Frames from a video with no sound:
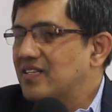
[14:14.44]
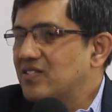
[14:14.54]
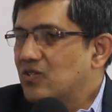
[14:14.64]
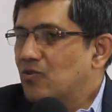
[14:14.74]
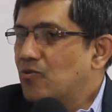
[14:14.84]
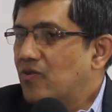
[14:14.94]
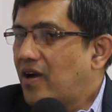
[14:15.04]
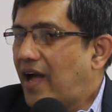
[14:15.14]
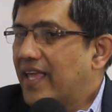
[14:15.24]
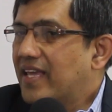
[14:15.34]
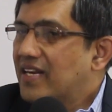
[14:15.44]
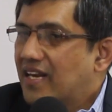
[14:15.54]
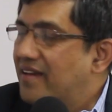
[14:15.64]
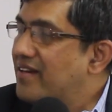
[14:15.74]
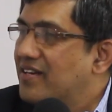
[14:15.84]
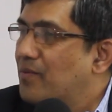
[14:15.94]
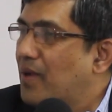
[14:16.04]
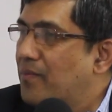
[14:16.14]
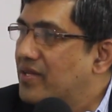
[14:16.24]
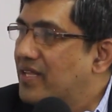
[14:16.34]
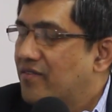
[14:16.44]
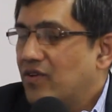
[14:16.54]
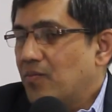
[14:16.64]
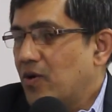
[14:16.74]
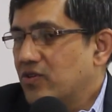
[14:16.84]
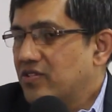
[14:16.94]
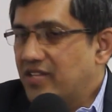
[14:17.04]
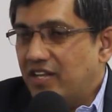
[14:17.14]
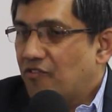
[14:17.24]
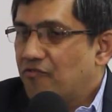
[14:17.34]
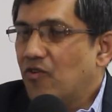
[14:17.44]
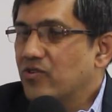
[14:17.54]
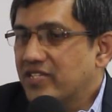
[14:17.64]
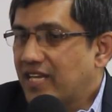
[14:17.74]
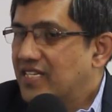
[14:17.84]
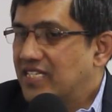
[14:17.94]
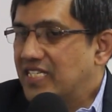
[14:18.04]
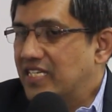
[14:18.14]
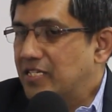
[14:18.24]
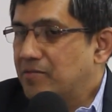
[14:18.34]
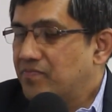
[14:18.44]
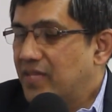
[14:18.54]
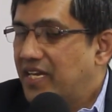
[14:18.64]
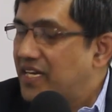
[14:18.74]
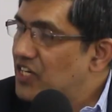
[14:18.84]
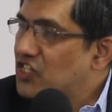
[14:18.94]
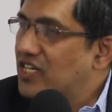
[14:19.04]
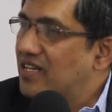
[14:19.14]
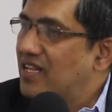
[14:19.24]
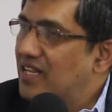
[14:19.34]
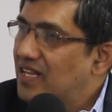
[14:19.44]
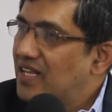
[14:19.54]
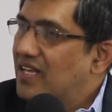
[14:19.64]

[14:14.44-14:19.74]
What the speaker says: So I can clearly remember there were about 3 or 4 such initial